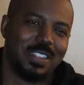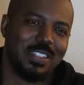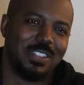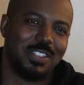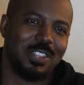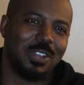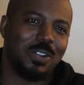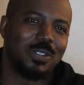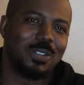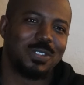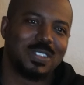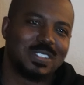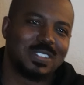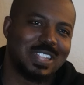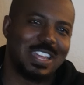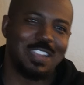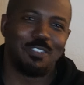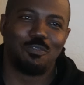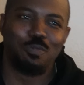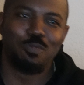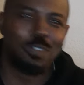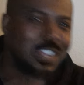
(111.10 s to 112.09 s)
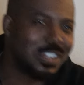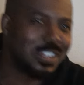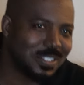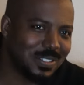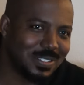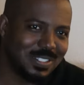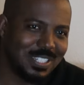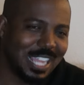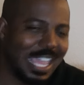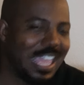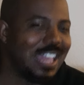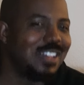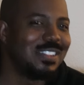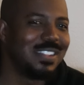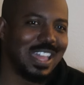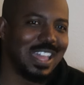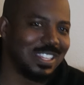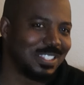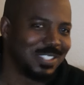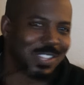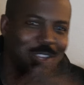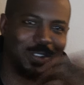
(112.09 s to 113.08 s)
Those look like rear tail
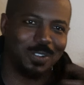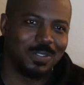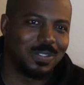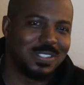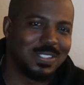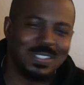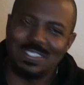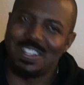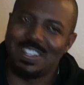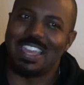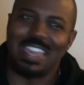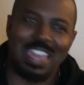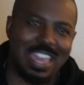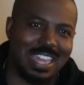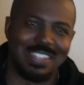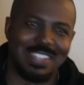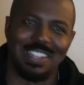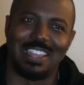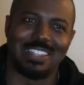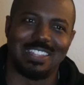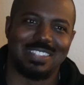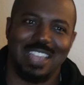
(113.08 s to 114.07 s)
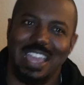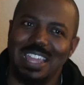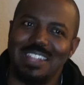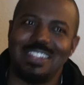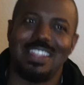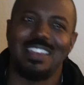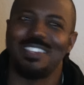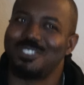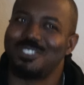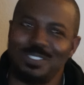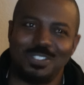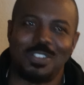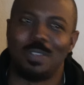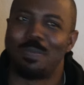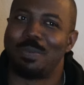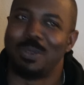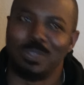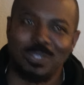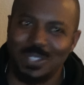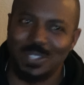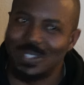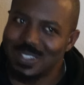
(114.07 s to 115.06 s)
lights. They don't look like headlights. Headlights aren't
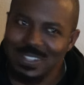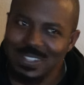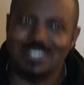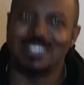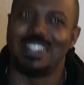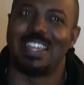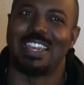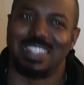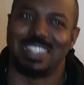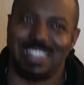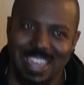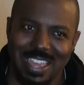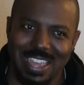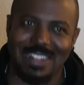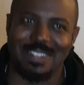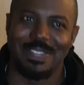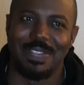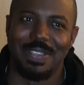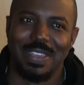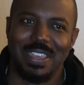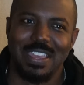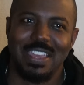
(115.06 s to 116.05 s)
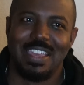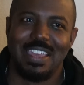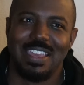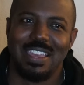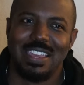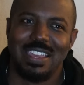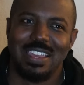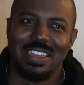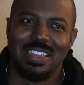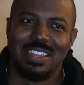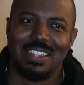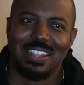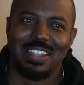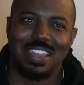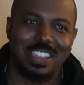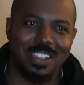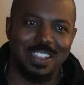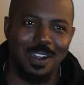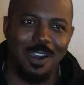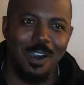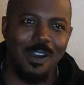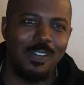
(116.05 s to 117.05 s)
supposed to look like that. Like
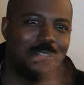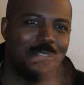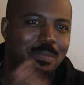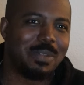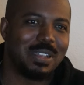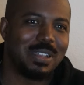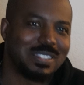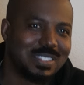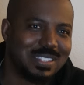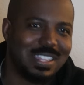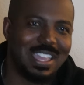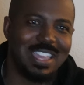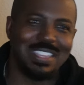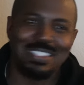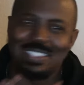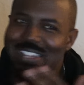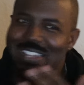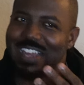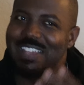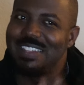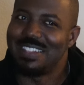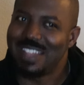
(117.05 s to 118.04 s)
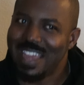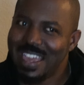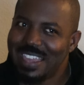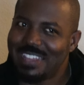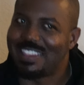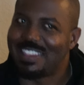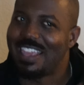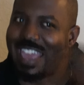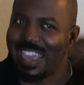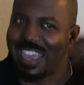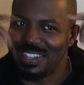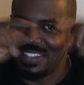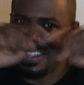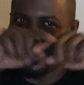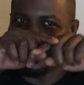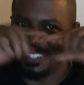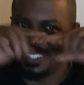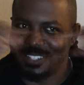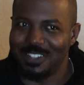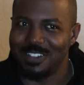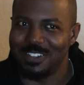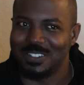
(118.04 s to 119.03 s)
all the Mustangs that I like, the
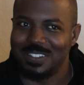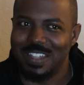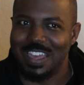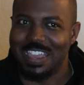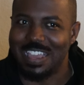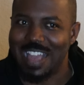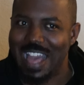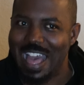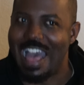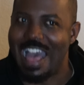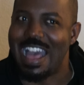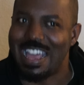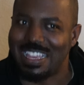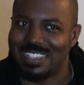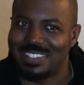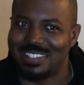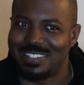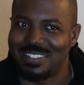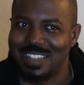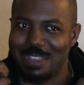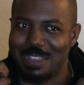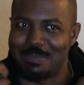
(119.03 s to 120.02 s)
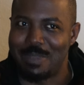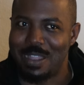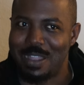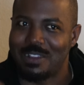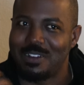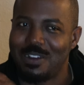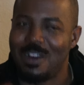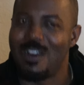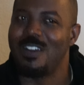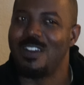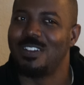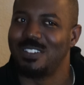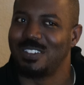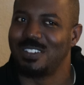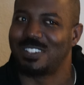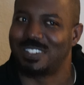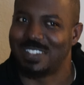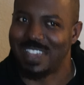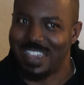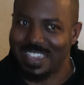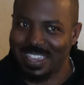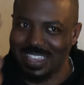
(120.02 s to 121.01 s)
headlights look like eyes. Like my car looks
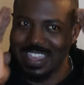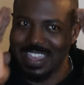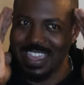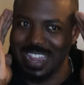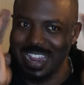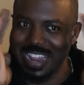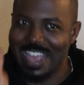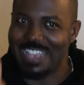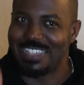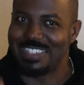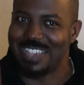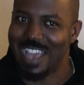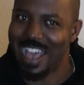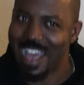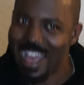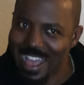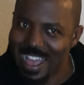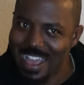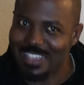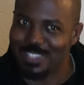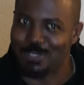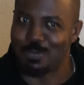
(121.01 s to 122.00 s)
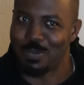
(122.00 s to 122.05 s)
like it has eyes.